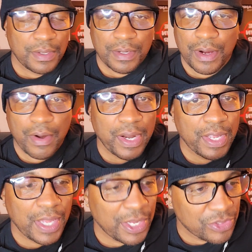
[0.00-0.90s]
All right,
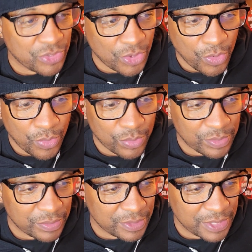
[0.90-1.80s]
guys,
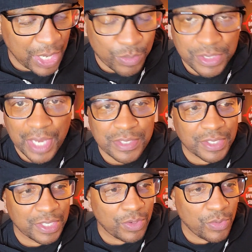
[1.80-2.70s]
so that was
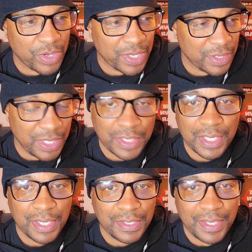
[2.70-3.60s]
Oscar De La Hoya.
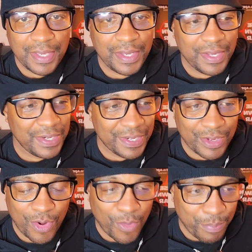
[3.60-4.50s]
He
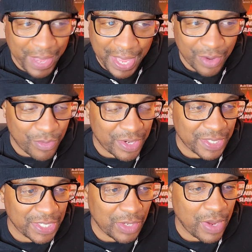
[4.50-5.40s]
didn't hold back on
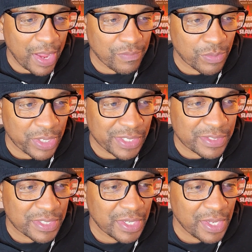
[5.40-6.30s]
Canelo
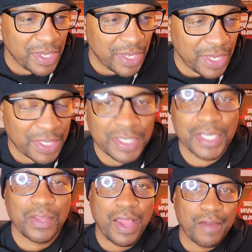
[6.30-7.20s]
Alvarez. And
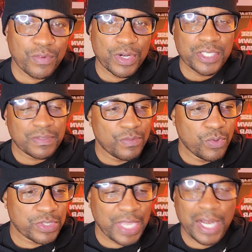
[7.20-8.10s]
Canelo Alvarez, of
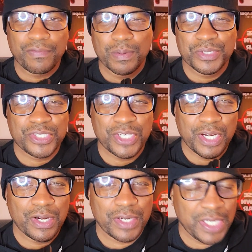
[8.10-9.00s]
course, got up from his
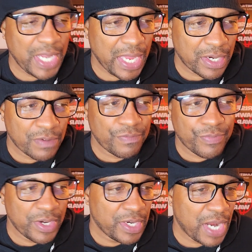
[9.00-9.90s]
chair. He kind of
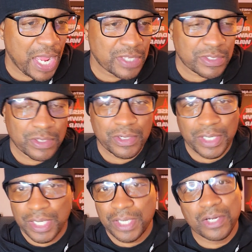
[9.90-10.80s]
confronted Oscar,
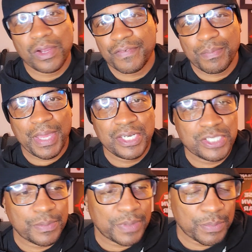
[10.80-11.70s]
and, you know, everybody
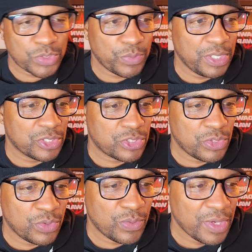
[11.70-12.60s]
jumped in between the
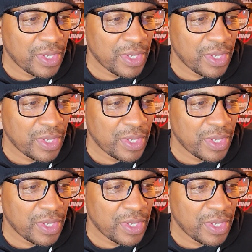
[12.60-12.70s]
two.